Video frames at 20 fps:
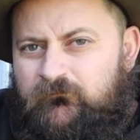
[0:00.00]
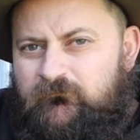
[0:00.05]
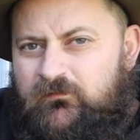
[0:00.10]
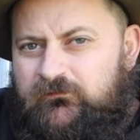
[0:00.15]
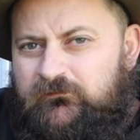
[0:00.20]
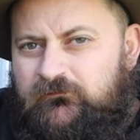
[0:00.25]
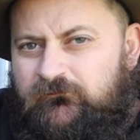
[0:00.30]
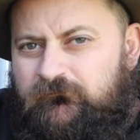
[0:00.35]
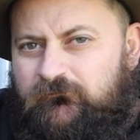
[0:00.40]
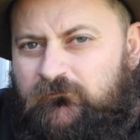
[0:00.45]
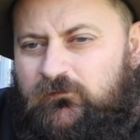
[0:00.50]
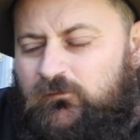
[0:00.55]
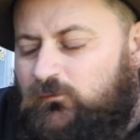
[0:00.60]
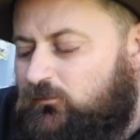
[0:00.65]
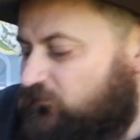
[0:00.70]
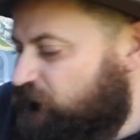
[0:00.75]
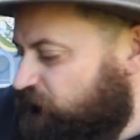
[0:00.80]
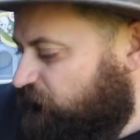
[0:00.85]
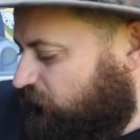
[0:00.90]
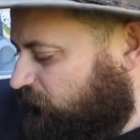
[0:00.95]
I'll run you through
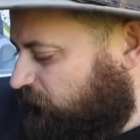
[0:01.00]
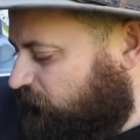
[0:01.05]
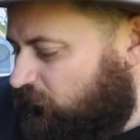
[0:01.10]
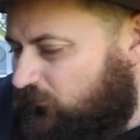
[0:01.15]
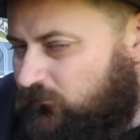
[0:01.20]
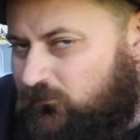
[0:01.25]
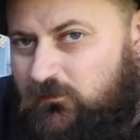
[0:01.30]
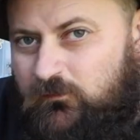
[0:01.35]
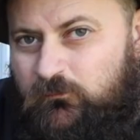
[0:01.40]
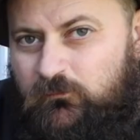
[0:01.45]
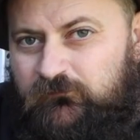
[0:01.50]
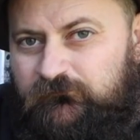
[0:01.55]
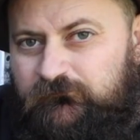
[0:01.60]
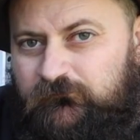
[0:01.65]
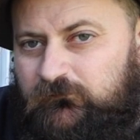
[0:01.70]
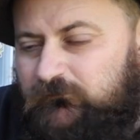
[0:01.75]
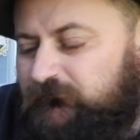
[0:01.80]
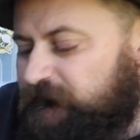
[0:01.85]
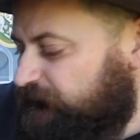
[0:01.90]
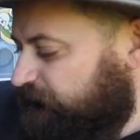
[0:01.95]
what I've got going on in my
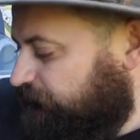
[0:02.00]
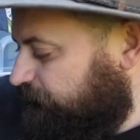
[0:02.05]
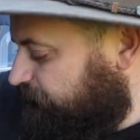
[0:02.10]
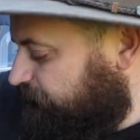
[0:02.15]
drawers.